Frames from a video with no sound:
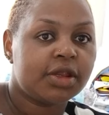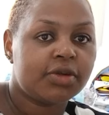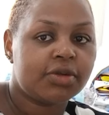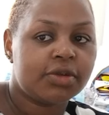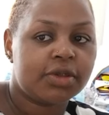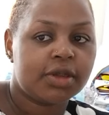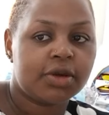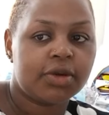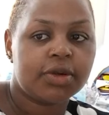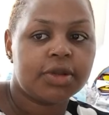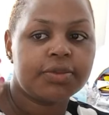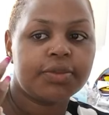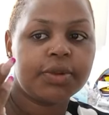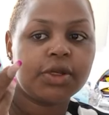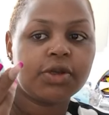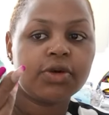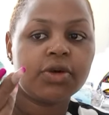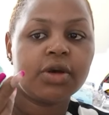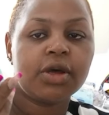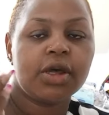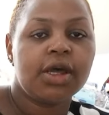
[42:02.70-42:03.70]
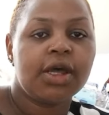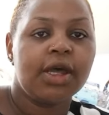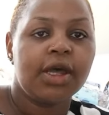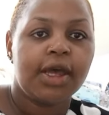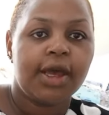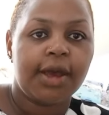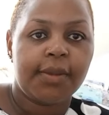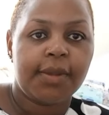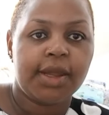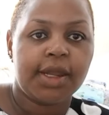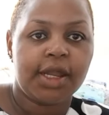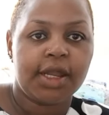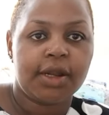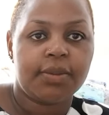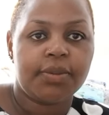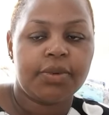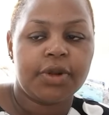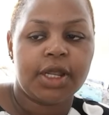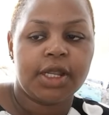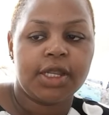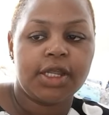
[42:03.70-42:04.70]
it to the hospital but i'm
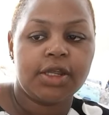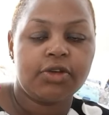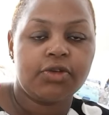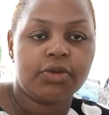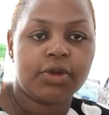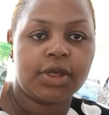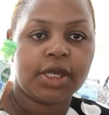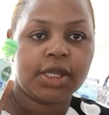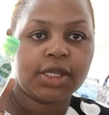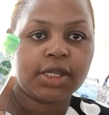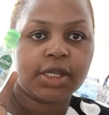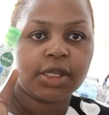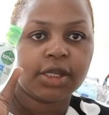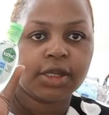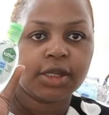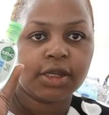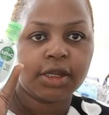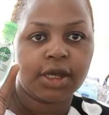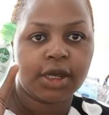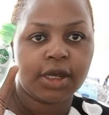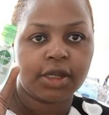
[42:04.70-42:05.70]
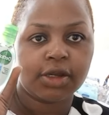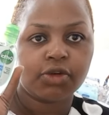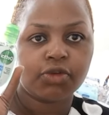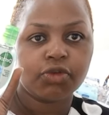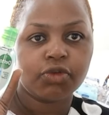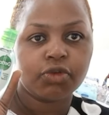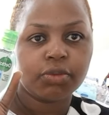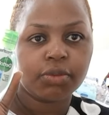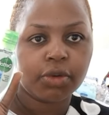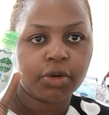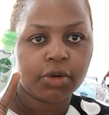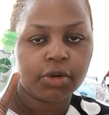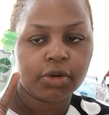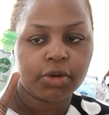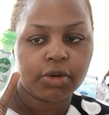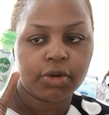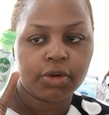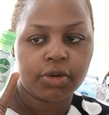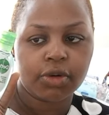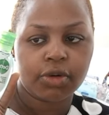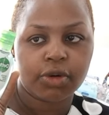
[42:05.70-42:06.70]
planning to get uh, two more
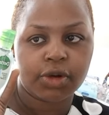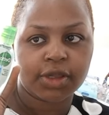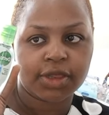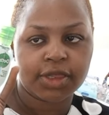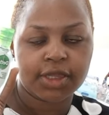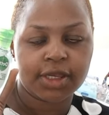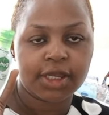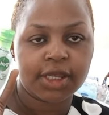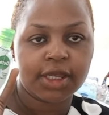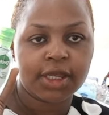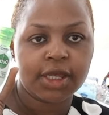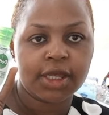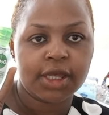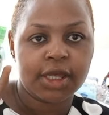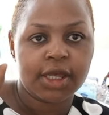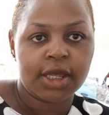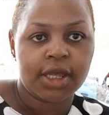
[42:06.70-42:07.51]
or three